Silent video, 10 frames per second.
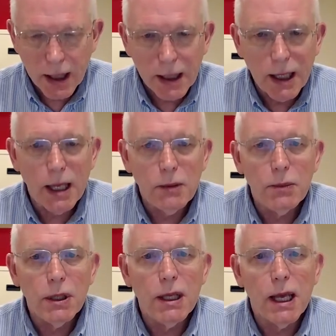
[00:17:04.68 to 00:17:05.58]
can
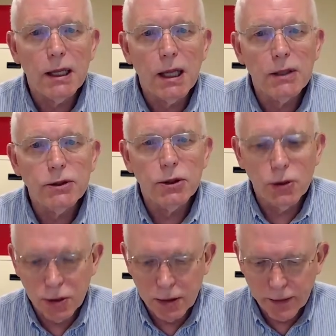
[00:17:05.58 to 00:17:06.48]
be a
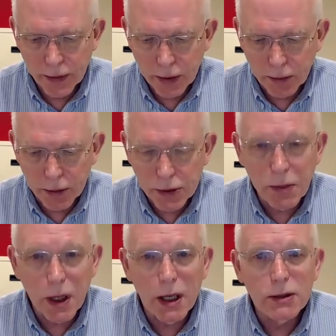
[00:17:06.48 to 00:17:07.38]
logical
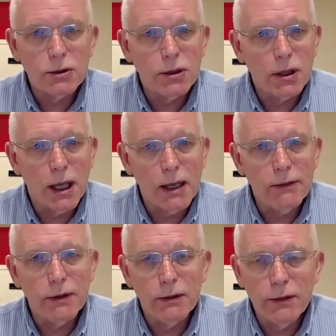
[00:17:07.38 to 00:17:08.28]
response to life
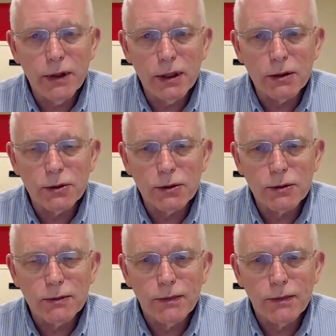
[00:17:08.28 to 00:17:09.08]
events.